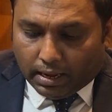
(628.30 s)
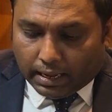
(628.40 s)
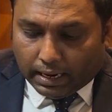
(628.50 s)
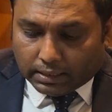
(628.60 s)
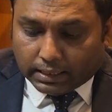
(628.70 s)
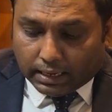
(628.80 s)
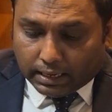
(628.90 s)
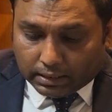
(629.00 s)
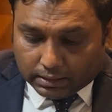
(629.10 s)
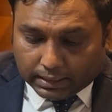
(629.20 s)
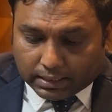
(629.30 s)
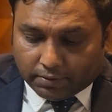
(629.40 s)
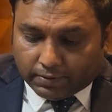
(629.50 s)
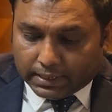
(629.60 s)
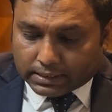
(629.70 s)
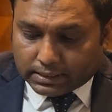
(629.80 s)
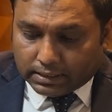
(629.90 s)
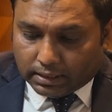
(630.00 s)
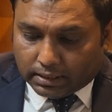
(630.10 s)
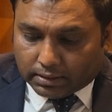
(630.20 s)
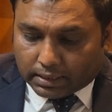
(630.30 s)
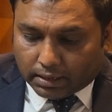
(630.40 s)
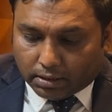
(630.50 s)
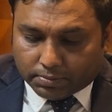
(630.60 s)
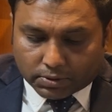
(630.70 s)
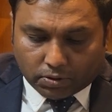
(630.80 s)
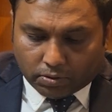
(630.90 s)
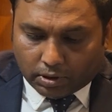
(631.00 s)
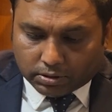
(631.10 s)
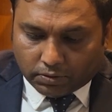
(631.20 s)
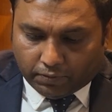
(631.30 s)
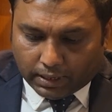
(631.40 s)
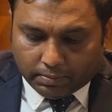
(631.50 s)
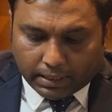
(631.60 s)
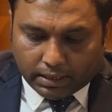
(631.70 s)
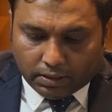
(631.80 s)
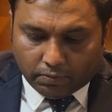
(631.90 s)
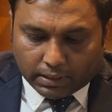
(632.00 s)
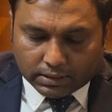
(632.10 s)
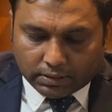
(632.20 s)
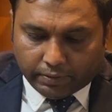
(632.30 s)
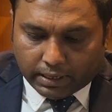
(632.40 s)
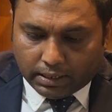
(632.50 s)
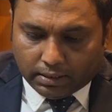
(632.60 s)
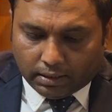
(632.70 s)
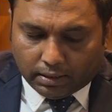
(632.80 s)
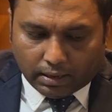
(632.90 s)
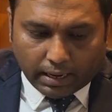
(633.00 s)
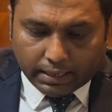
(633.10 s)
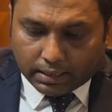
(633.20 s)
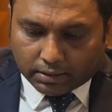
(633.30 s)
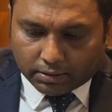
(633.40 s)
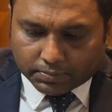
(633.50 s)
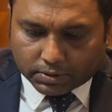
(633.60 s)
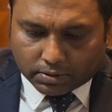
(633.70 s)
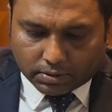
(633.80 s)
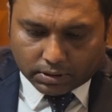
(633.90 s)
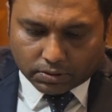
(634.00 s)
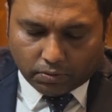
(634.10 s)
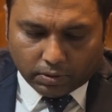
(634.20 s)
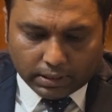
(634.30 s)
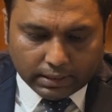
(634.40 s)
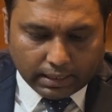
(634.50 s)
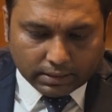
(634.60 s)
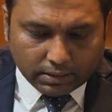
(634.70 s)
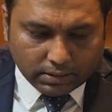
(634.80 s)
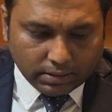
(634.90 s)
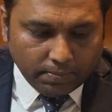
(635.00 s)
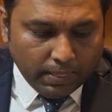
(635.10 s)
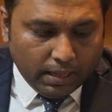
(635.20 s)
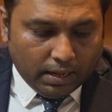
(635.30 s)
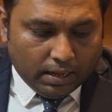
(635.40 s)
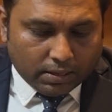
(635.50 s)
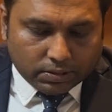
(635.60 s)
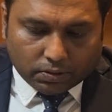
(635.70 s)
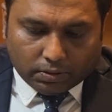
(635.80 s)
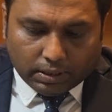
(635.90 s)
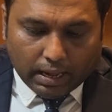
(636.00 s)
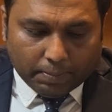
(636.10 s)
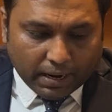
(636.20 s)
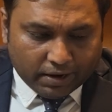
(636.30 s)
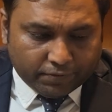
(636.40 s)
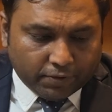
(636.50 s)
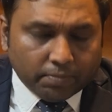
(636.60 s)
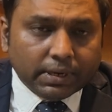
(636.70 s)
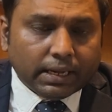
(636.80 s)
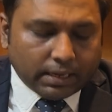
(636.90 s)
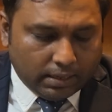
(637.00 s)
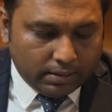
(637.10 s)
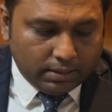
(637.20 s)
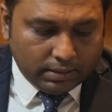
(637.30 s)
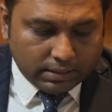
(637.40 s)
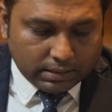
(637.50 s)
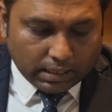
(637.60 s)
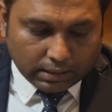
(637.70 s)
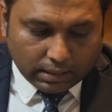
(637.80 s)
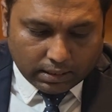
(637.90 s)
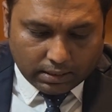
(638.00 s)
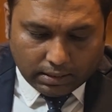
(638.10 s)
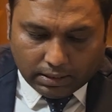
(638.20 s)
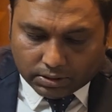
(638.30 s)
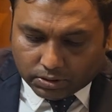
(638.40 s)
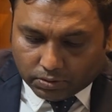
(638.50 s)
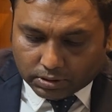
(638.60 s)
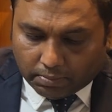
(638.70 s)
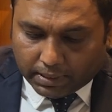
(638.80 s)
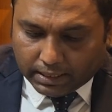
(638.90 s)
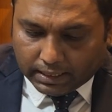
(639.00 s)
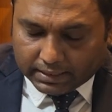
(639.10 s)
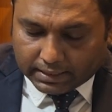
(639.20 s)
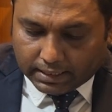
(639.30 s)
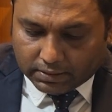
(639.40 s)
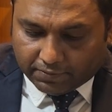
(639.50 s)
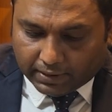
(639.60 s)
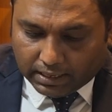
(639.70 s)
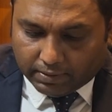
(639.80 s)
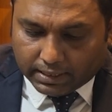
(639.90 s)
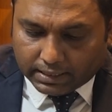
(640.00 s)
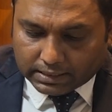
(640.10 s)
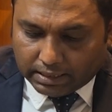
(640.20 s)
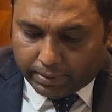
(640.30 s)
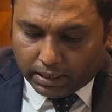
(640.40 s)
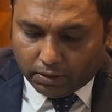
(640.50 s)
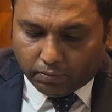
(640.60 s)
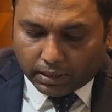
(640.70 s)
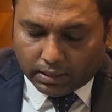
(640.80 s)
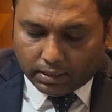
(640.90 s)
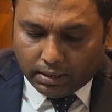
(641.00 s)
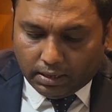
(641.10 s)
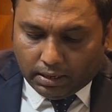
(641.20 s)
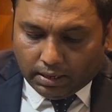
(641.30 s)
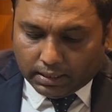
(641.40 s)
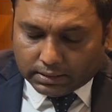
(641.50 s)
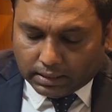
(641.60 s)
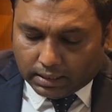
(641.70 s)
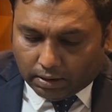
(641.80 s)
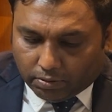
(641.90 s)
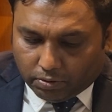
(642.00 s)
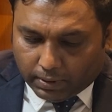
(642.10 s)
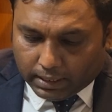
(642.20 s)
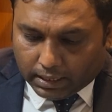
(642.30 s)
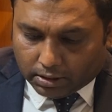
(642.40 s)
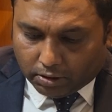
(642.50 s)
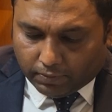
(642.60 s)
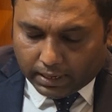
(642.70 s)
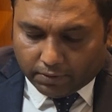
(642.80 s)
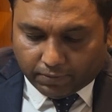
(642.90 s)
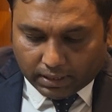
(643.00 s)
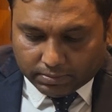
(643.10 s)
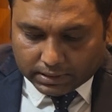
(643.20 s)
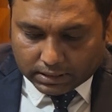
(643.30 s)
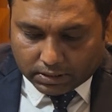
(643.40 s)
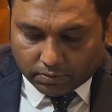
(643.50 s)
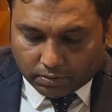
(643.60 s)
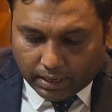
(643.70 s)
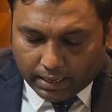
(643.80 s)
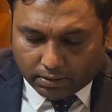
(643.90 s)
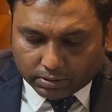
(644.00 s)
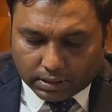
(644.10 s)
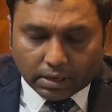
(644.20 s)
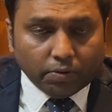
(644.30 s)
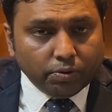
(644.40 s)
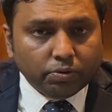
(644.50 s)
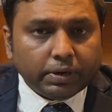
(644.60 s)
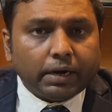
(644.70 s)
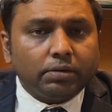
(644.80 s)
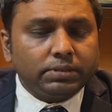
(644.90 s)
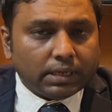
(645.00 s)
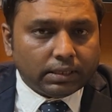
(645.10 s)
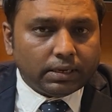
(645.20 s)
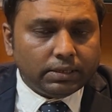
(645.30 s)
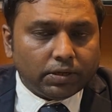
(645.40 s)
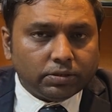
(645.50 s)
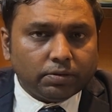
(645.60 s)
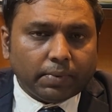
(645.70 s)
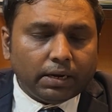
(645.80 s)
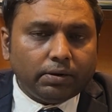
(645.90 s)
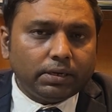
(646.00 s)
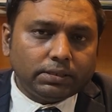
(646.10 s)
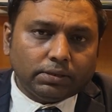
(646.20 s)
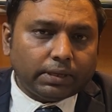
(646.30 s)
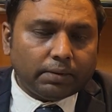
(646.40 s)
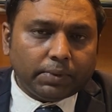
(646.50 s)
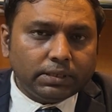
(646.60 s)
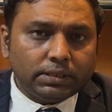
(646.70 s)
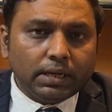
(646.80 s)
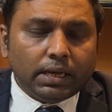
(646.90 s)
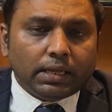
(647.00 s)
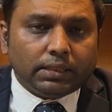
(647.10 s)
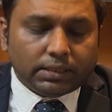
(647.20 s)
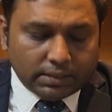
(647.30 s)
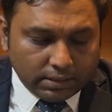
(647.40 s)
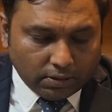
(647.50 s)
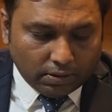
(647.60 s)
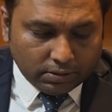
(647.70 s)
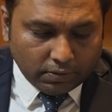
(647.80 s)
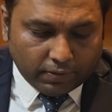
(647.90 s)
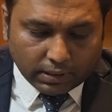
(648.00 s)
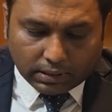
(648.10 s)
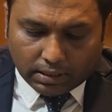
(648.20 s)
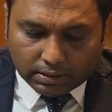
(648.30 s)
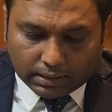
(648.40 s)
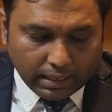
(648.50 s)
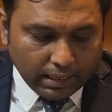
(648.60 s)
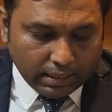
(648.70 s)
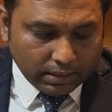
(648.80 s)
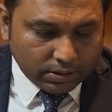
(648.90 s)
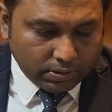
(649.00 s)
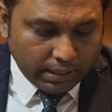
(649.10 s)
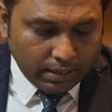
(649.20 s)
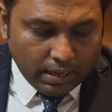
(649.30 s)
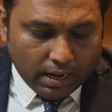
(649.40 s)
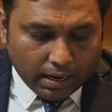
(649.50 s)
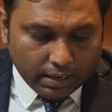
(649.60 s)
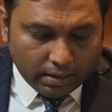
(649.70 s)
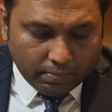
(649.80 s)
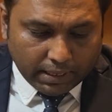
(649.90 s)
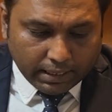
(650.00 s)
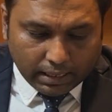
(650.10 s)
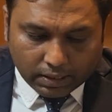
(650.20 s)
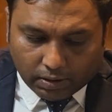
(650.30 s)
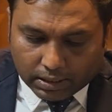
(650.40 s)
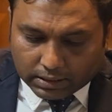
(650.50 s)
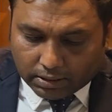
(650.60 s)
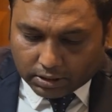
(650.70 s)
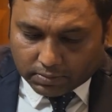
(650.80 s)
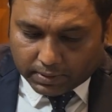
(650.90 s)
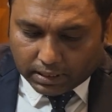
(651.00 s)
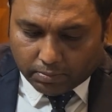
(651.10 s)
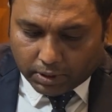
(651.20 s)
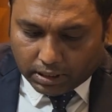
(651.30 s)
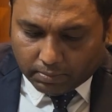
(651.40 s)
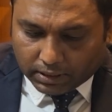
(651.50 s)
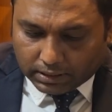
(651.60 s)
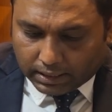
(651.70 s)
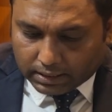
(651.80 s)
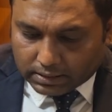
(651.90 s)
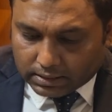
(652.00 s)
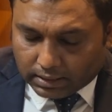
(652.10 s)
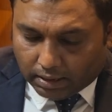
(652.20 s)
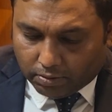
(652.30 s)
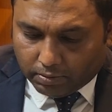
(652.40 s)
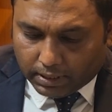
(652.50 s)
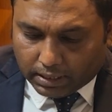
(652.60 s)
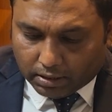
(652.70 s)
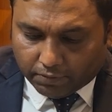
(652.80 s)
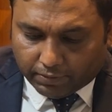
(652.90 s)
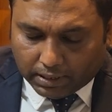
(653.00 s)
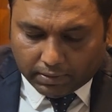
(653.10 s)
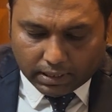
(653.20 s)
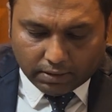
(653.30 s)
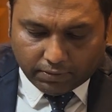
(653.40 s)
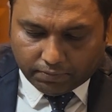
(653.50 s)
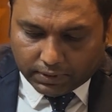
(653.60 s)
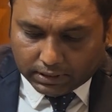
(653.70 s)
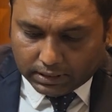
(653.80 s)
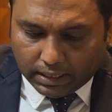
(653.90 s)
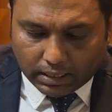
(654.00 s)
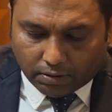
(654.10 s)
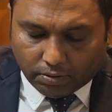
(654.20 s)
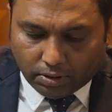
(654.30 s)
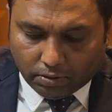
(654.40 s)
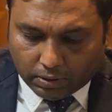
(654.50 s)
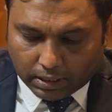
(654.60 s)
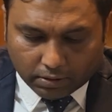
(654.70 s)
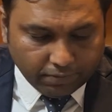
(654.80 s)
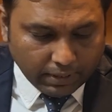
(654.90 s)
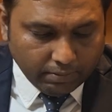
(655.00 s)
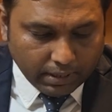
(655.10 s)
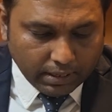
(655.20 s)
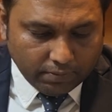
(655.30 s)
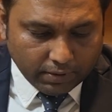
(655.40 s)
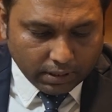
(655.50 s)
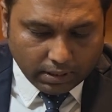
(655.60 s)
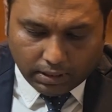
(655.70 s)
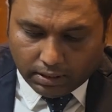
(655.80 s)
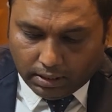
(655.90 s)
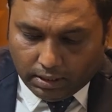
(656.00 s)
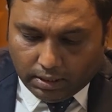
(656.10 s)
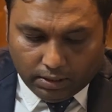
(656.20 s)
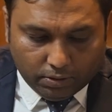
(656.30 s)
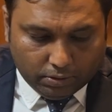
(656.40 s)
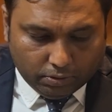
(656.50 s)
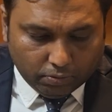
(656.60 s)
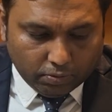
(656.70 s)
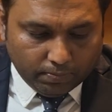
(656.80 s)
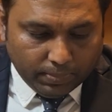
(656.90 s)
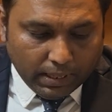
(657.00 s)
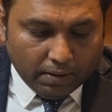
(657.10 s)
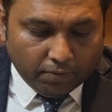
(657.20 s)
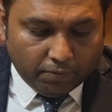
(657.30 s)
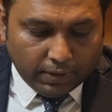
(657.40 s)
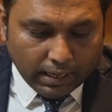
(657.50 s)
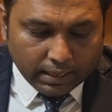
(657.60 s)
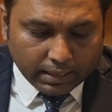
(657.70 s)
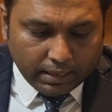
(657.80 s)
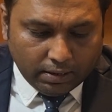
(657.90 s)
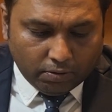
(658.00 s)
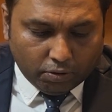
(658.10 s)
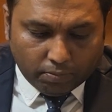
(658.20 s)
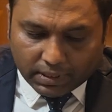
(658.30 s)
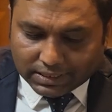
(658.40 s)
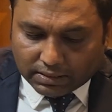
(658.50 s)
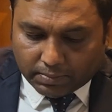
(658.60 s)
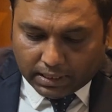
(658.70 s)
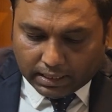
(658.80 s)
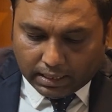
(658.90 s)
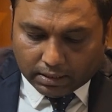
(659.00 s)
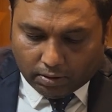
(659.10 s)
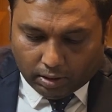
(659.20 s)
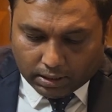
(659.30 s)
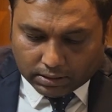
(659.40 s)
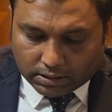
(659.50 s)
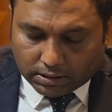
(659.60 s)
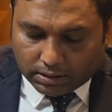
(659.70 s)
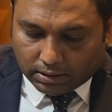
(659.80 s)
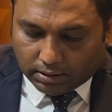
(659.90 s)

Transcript: And that reflects in the cutoff score also. 591 is a very high cutoff score in that sense. So apart from Deccan, Southern Institute of Medical Science, 571 is the round 1 cutoff and 568 is the round 2 cutoff. Southern is also minority, so that means this is also for the Telangana student. Ayan Medical College and Hospital, Moinabad, that is round 1 cutoff 553, round 2 cutoff 542. VRK Women's Medical College